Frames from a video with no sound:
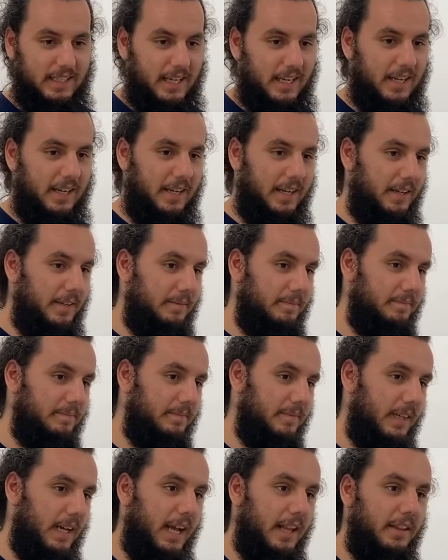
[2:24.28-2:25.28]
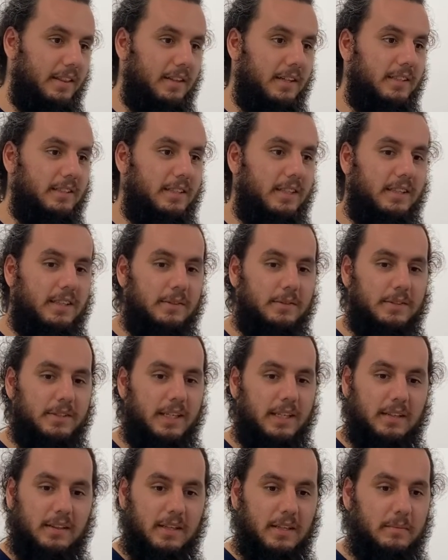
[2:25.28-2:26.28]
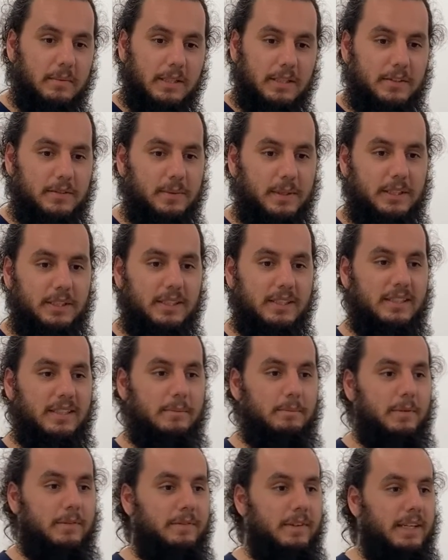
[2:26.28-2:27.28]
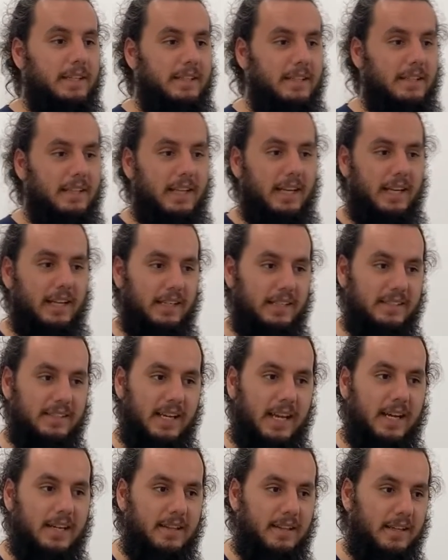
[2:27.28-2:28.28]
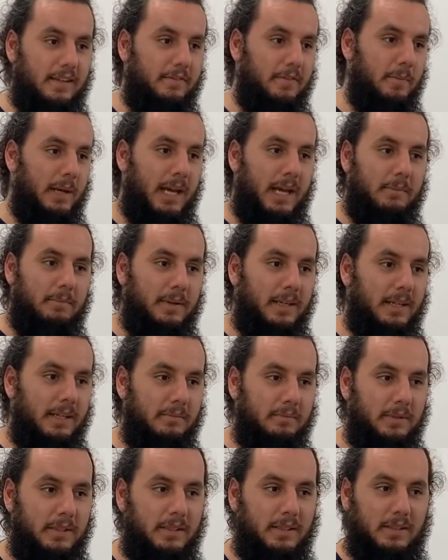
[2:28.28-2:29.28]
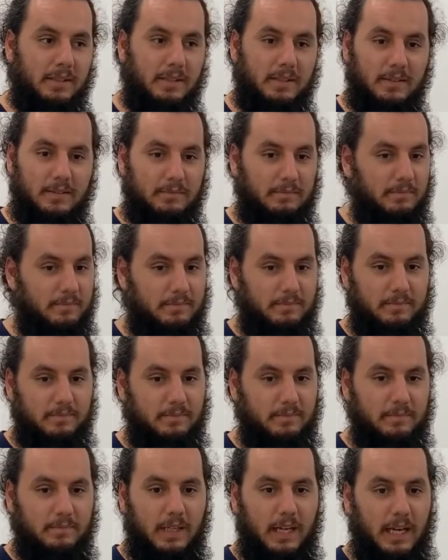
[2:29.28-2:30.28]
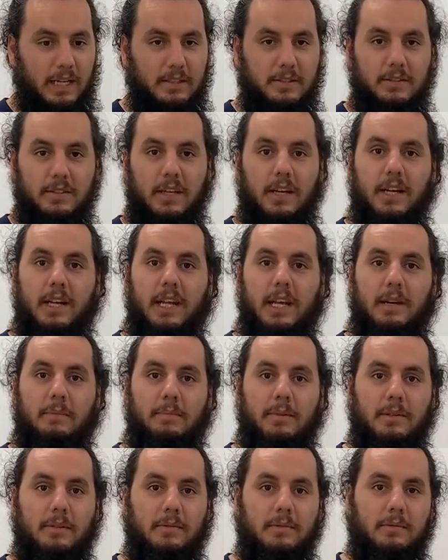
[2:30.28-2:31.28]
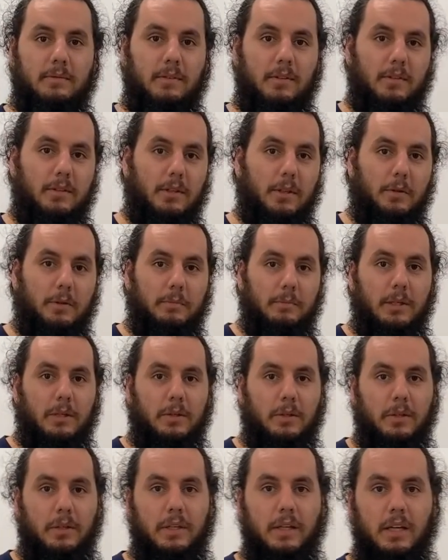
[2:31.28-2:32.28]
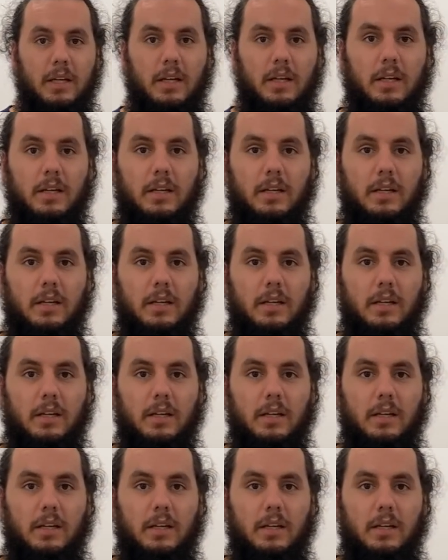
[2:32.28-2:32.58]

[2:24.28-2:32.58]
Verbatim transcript: I thought that there was like limit switches that prevented that exact thing from happening, but I saw it happen, lo and behold.